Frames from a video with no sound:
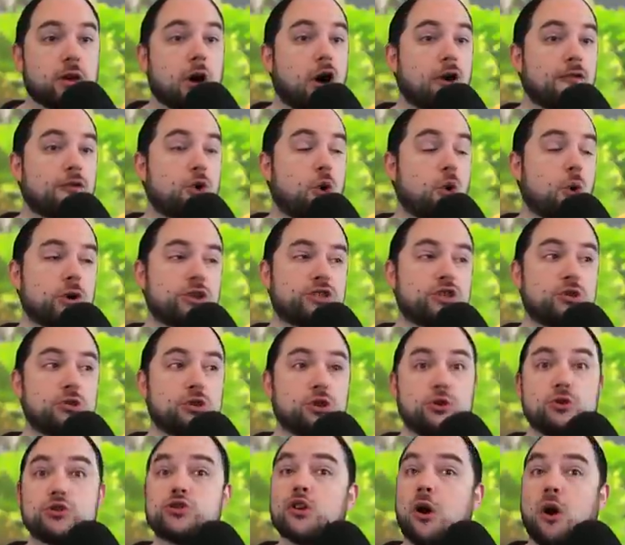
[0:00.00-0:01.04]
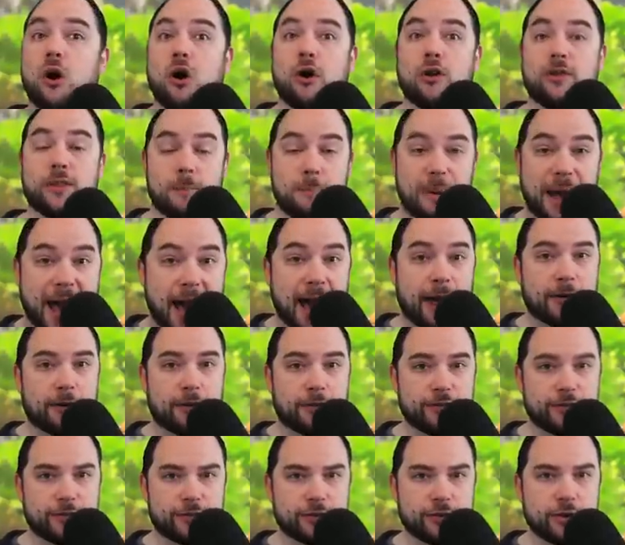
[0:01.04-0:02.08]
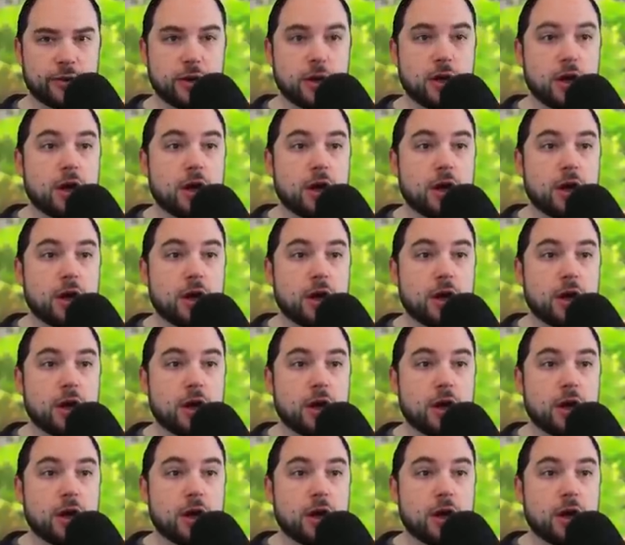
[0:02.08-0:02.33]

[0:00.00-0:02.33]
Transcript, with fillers: of course, you lose all the patterns,